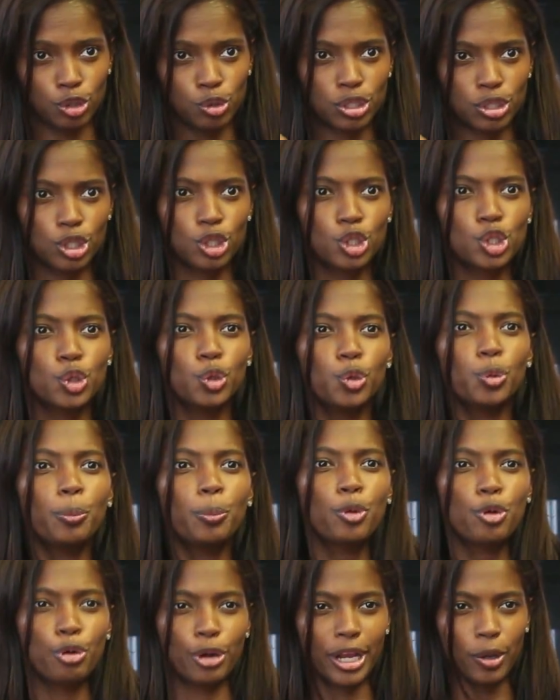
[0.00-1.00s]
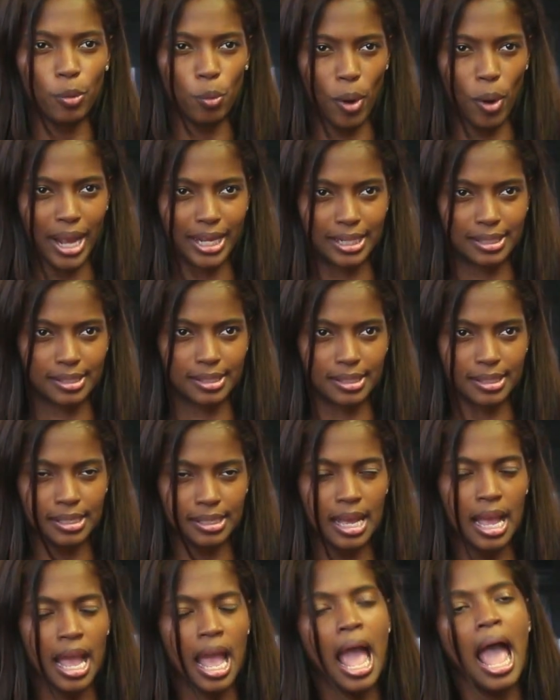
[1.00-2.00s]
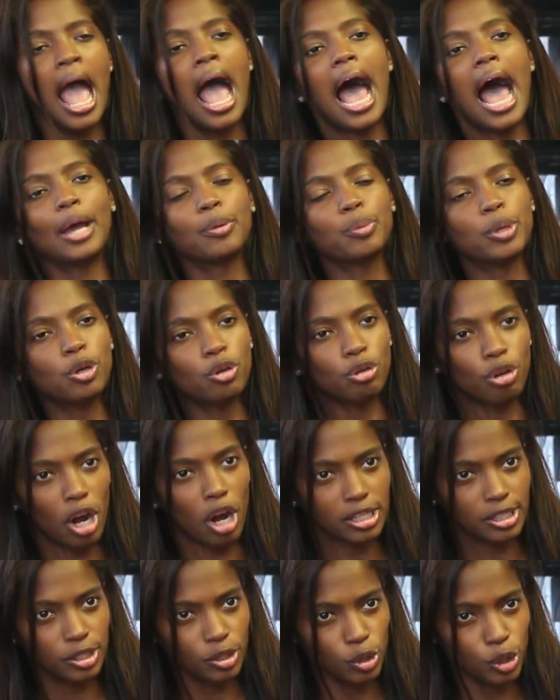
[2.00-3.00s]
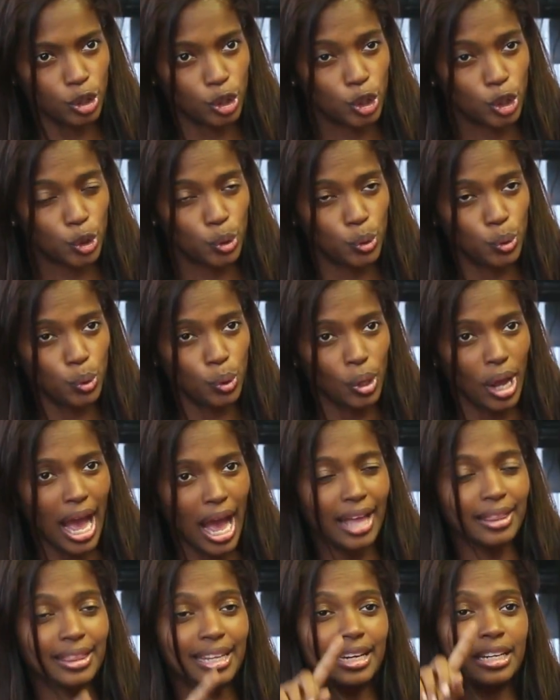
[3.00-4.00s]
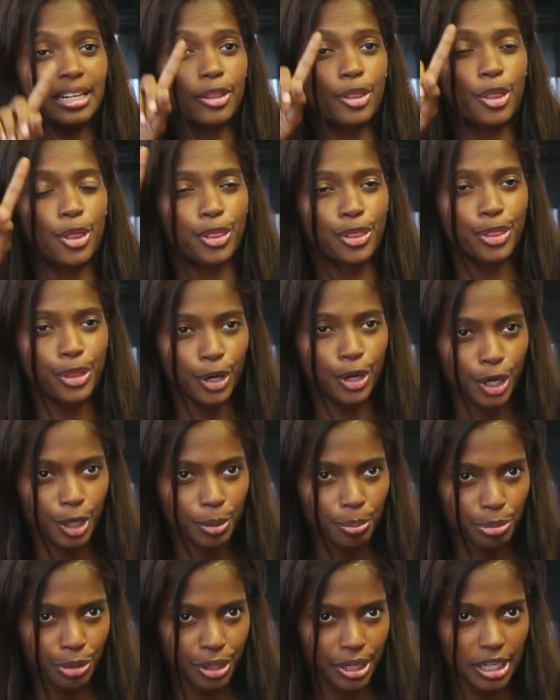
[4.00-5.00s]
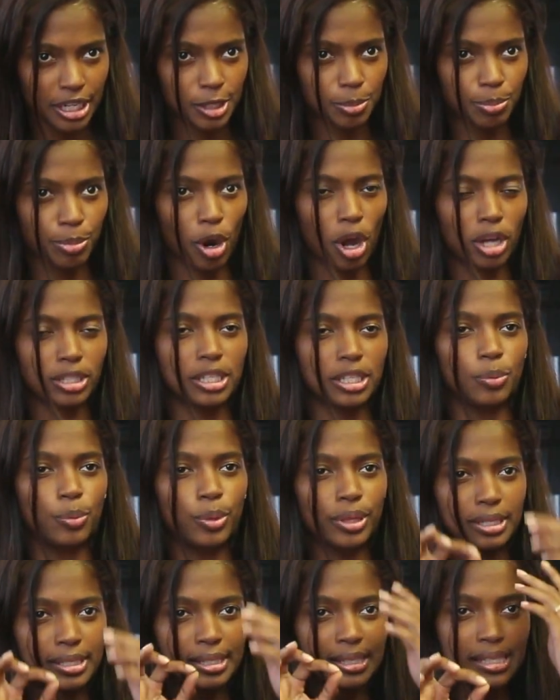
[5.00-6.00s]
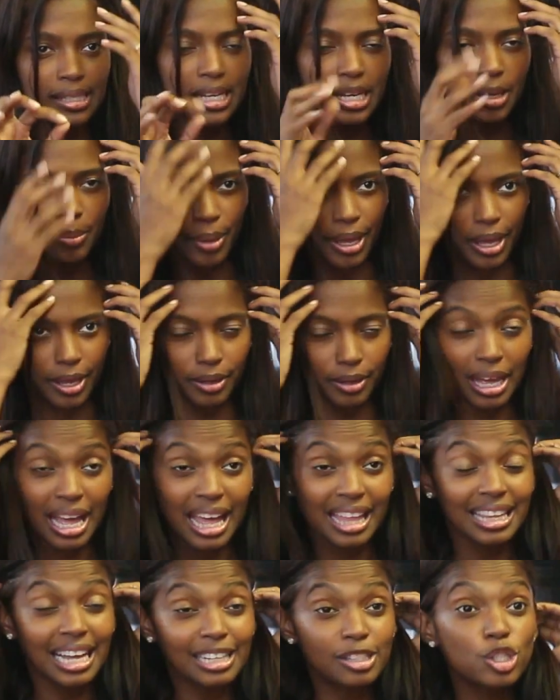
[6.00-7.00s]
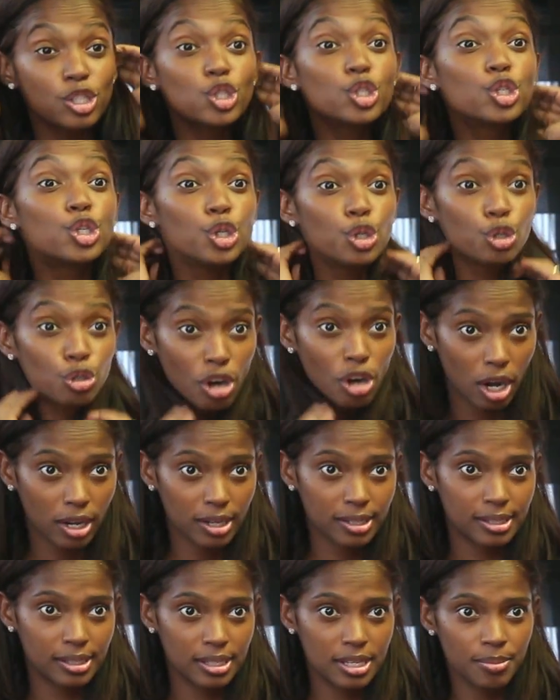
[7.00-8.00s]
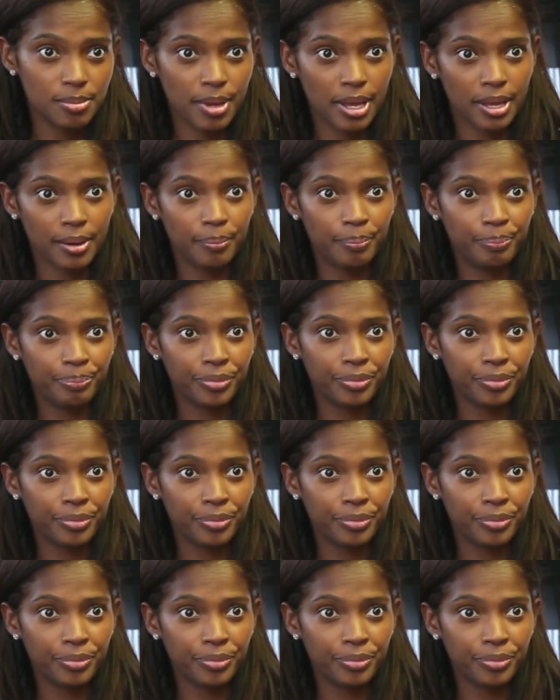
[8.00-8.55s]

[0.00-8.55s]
Those are the 2 great whites. And we cross those 2, and then the 3rd breed is brought in with the semen. That's a Duroc semen.